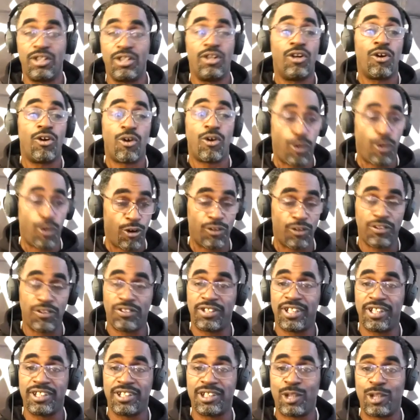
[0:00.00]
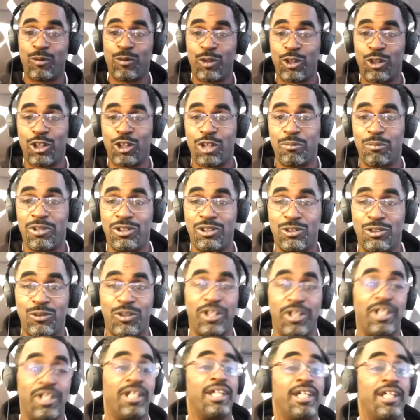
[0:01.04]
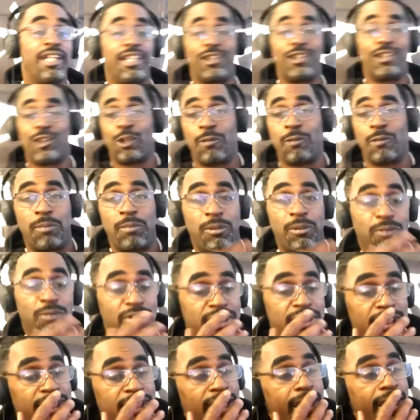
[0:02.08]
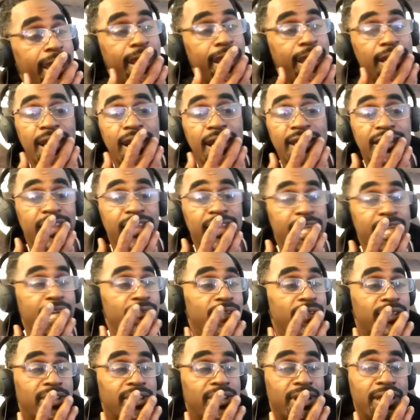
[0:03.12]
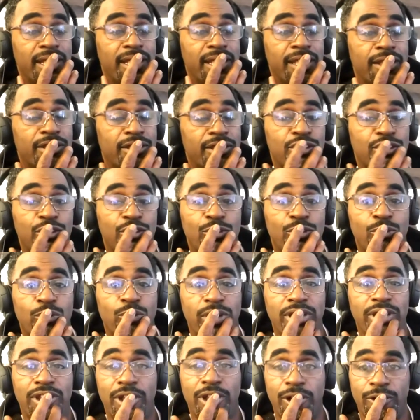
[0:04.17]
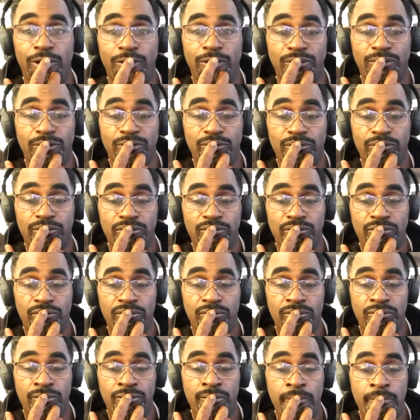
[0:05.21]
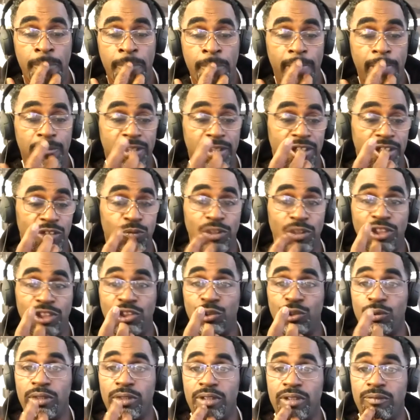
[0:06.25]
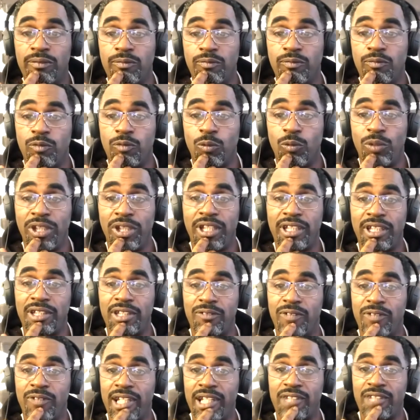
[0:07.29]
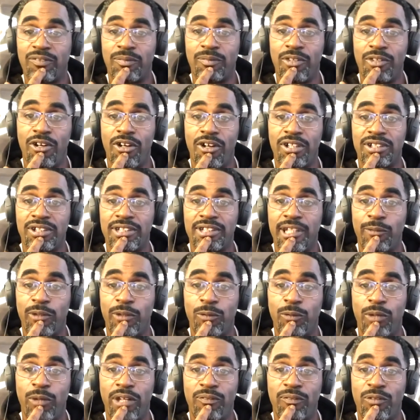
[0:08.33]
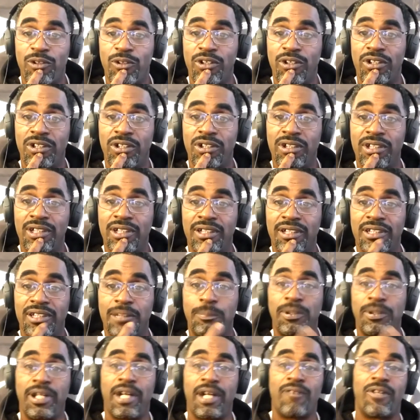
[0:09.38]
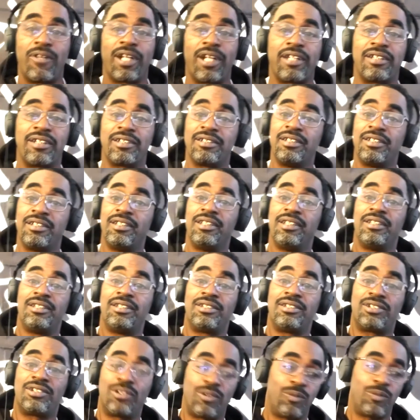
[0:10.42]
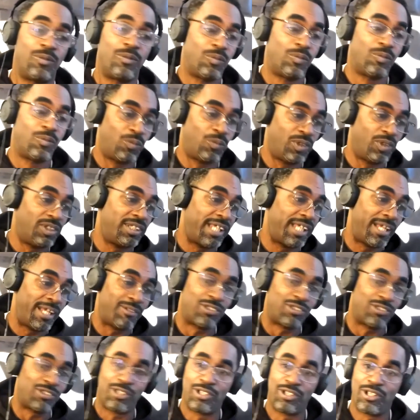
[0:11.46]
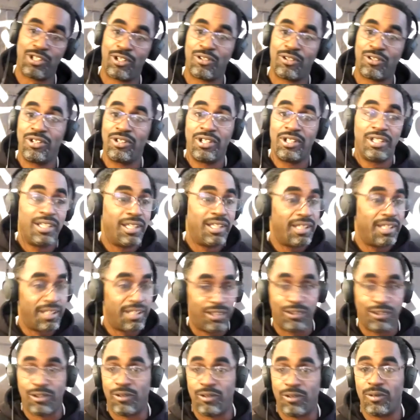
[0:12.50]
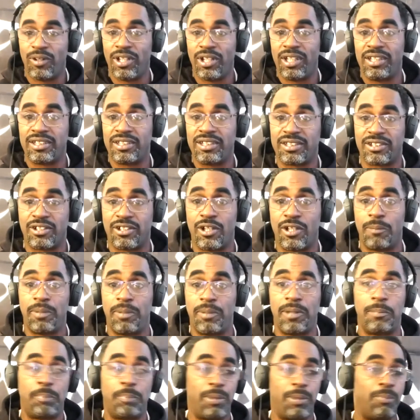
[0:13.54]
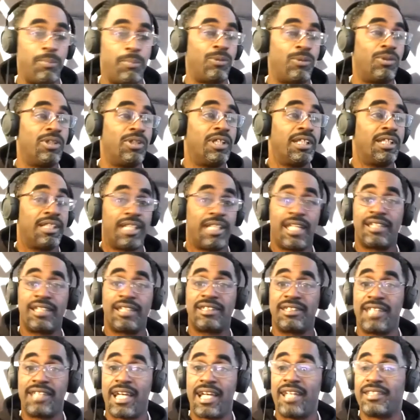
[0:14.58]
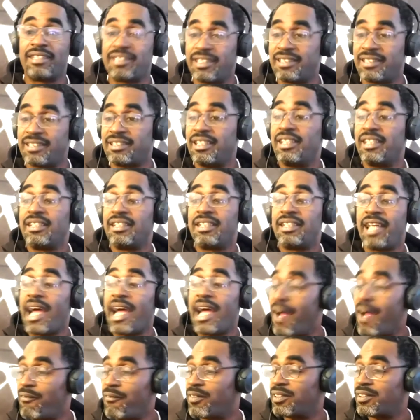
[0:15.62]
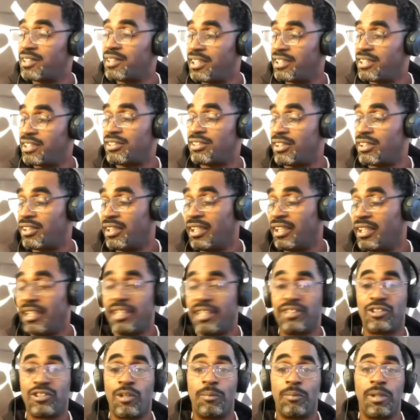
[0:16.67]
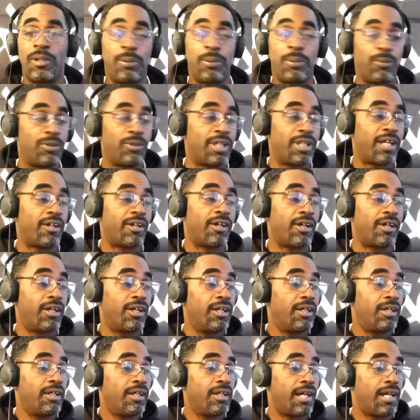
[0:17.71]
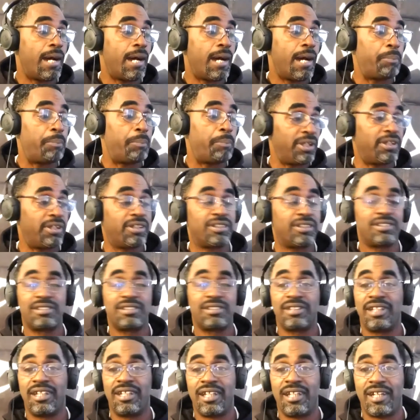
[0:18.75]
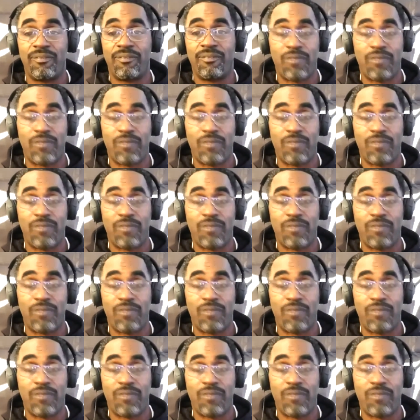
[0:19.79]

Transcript: to all the things that we're going to be doing. It's going to be people sitting there analyzing everything. So we know, because we do it when we get the records from the artists that we wait for to put out records. So we damn sure know, you know, it's going to be people that's not just the average listener. It's going to be people that are our peers, as